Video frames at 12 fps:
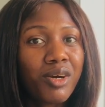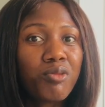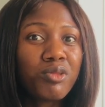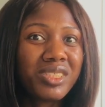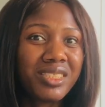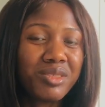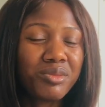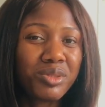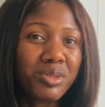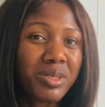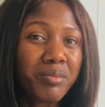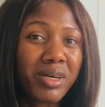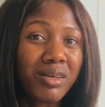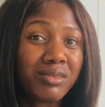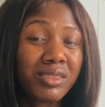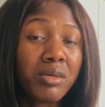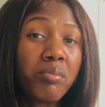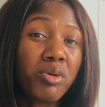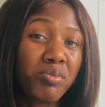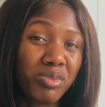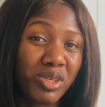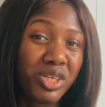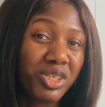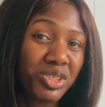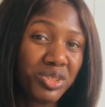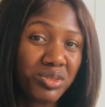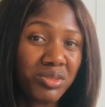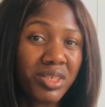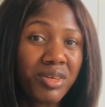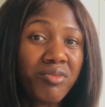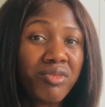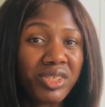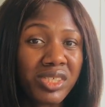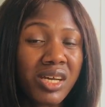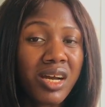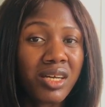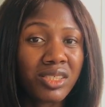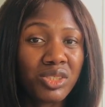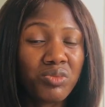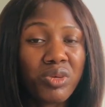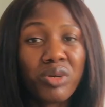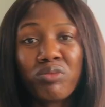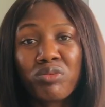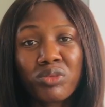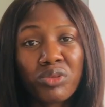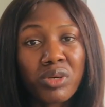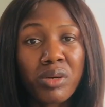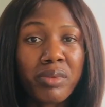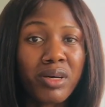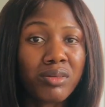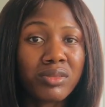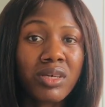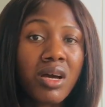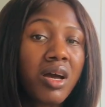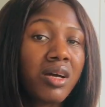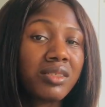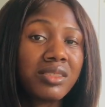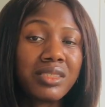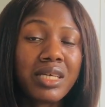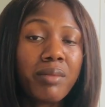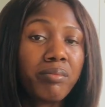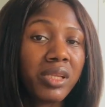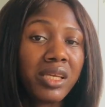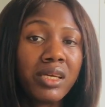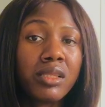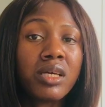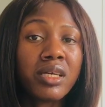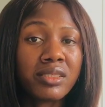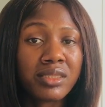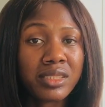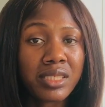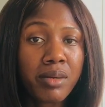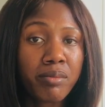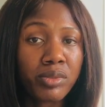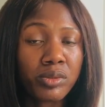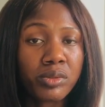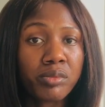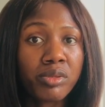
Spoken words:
We'll still talk about population in research, where we will talk about sampling and sample.